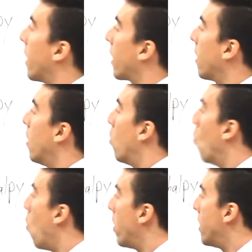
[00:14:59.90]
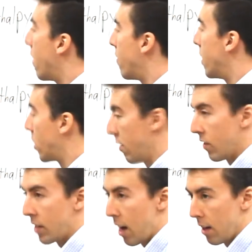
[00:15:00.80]
like one definition of a
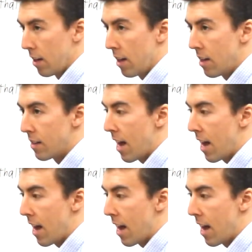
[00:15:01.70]
solid is